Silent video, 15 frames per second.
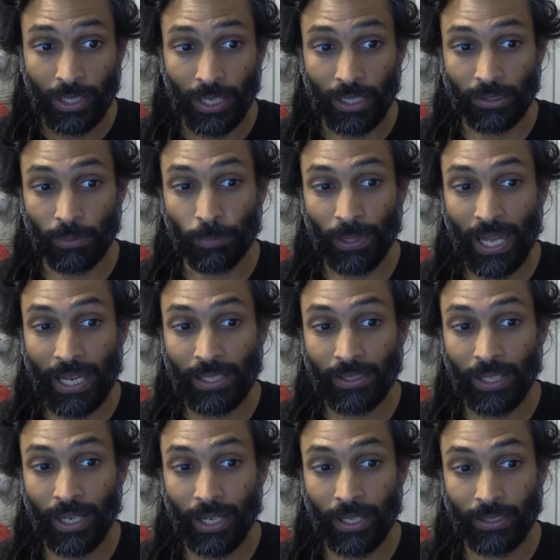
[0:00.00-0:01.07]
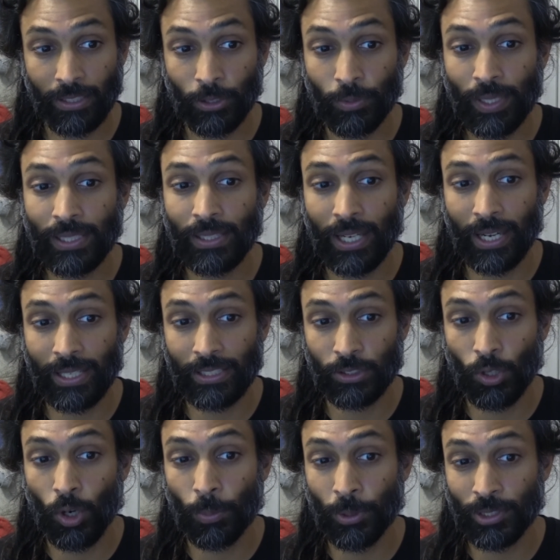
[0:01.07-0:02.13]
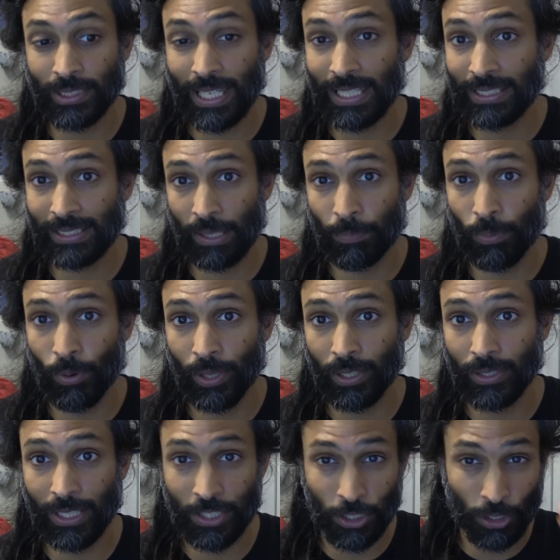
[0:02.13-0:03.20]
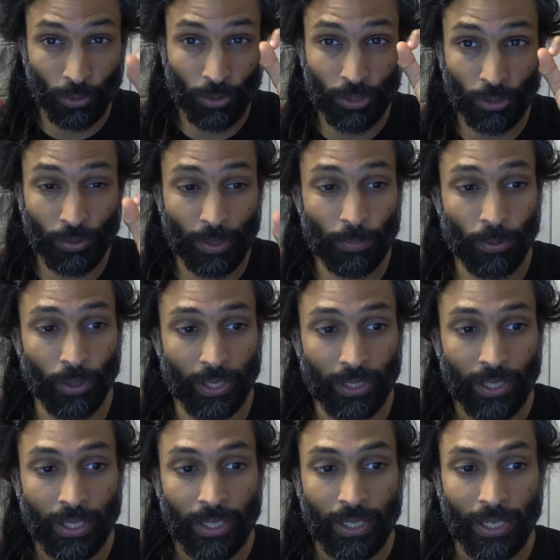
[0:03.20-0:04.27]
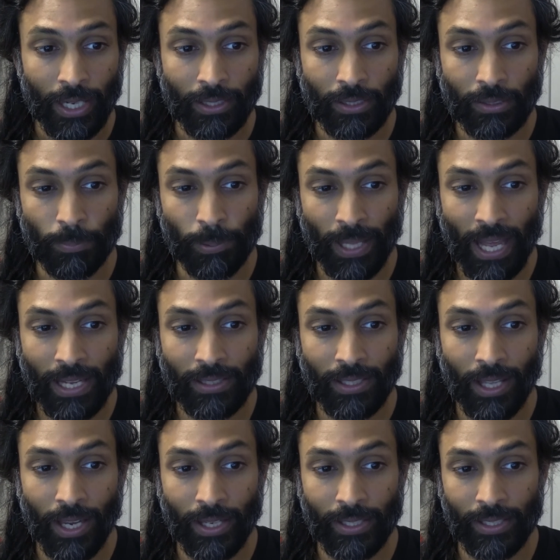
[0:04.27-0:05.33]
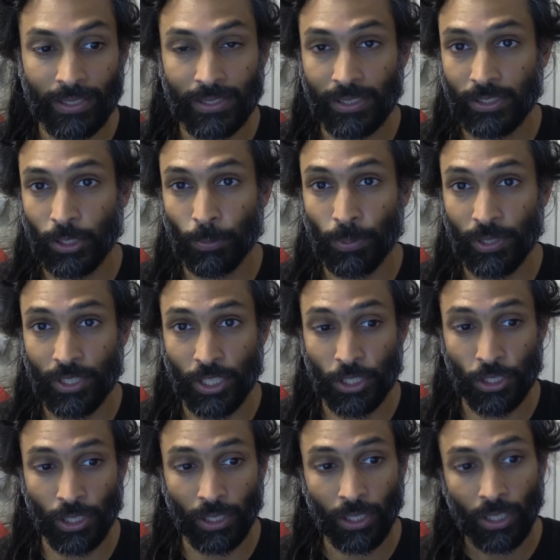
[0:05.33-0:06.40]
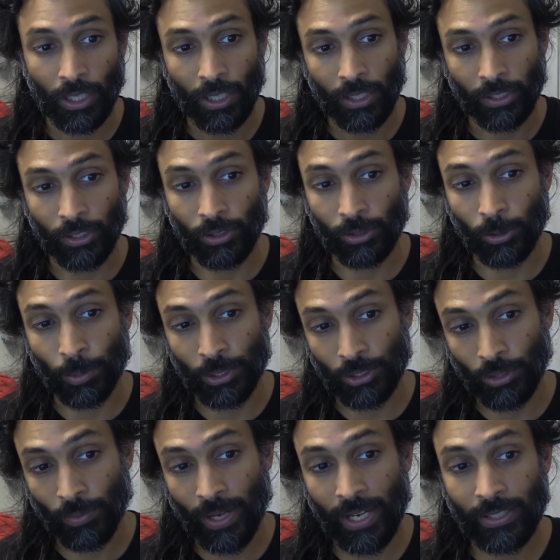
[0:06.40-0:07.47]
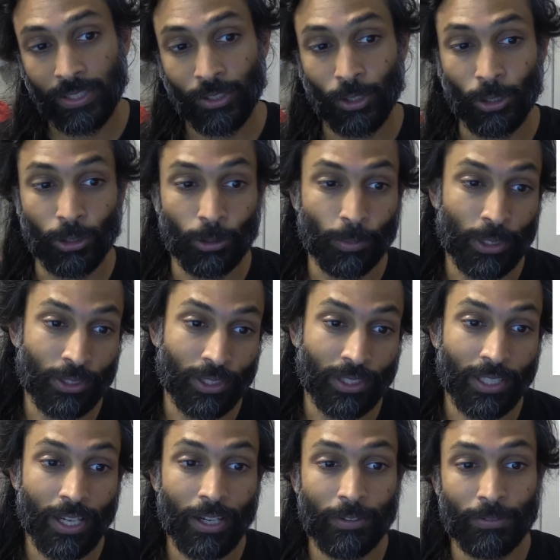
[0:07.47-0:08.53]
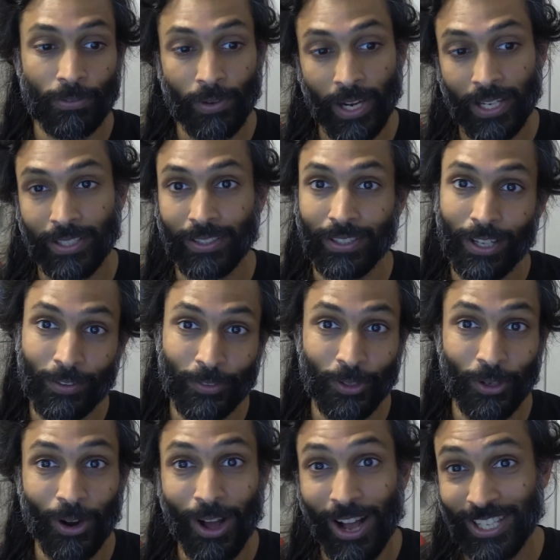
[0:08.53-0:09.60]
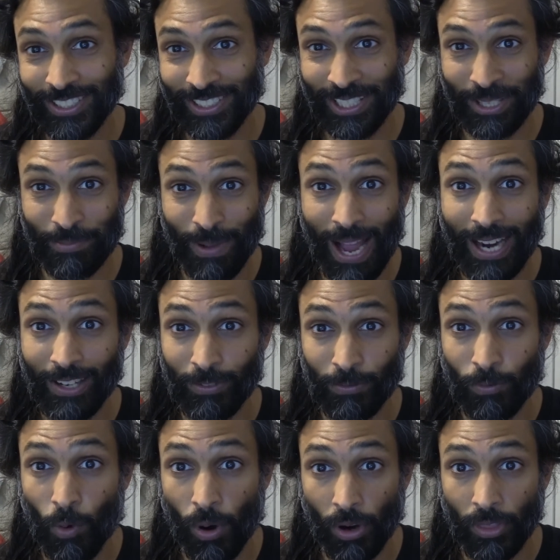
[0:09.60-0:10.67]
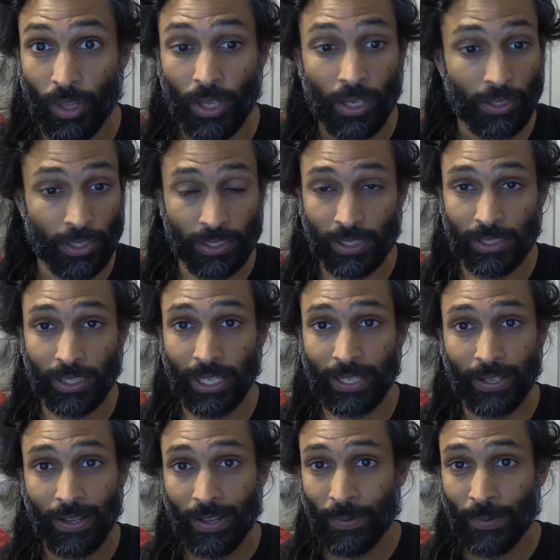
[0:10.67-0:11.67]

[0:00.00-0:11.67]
and the green line is the homeostatic set point, that 0 degree point, and then the black line is just their position. They go a little bit to the right, they go a little bit to the left, right, left, they're oscillating back and forth. This is like